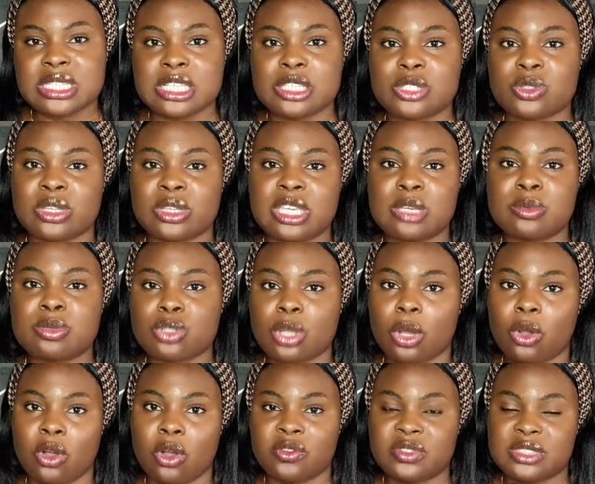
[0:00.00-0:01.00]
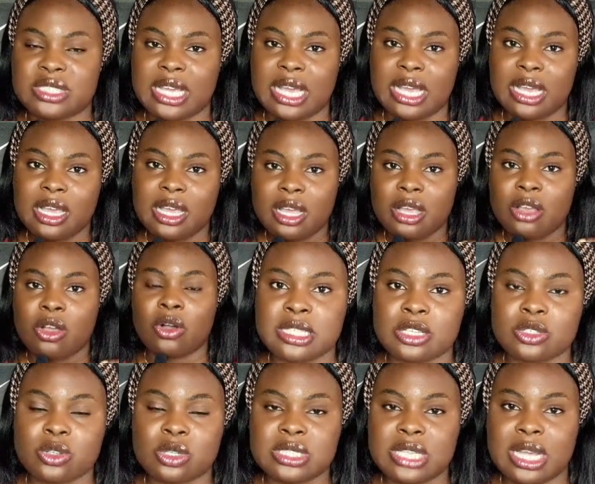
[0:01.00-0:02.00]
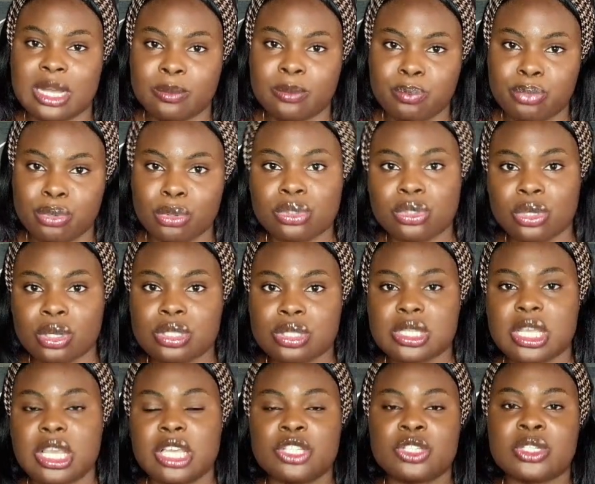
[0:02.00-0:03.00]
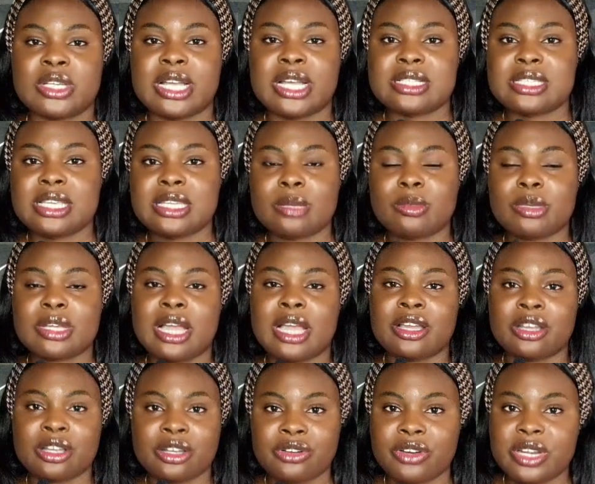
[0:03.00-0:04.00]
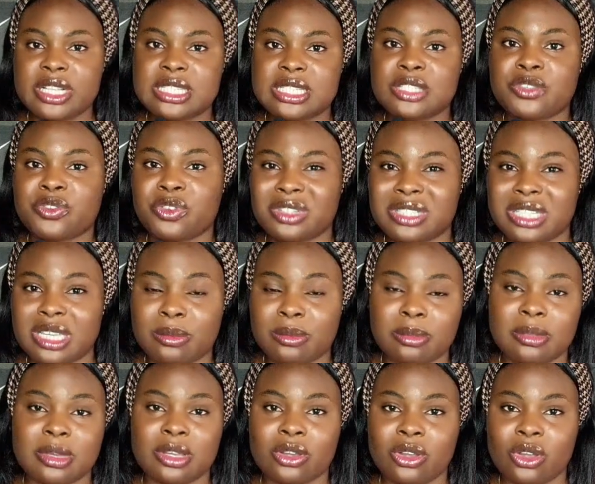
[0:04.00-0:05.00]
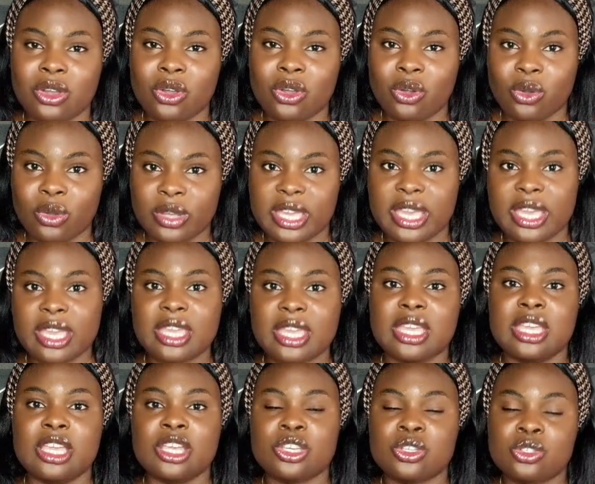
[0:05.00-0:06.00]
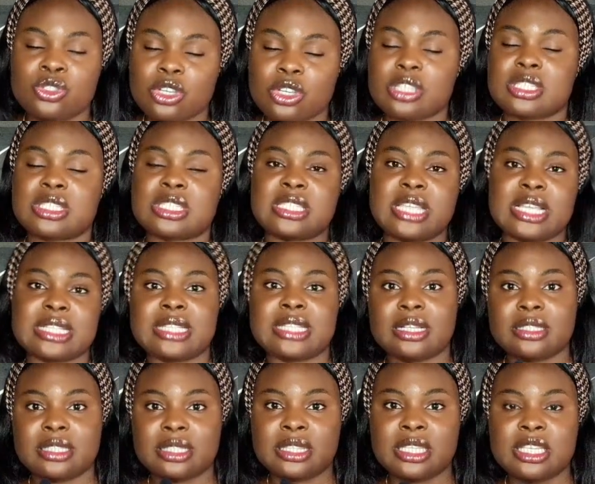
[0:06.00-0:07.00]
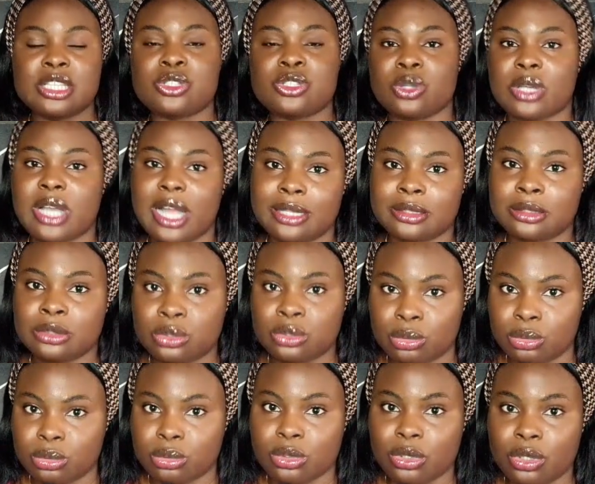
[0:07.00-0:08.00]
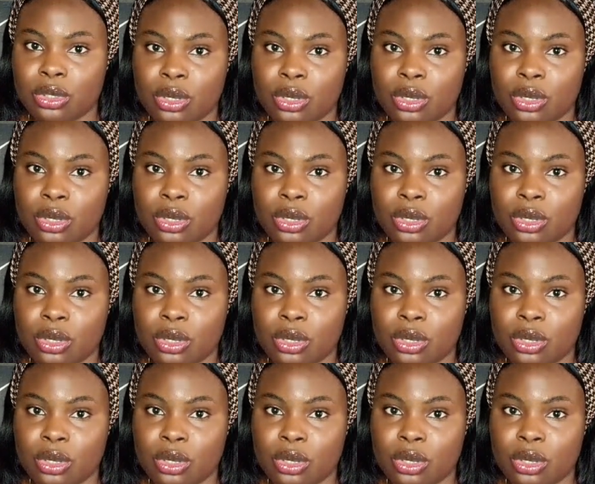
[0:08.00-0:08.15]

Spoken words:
things to keep stock of their business or their products. You can tell them, you can create it for them. Okay, just state out the things you can do.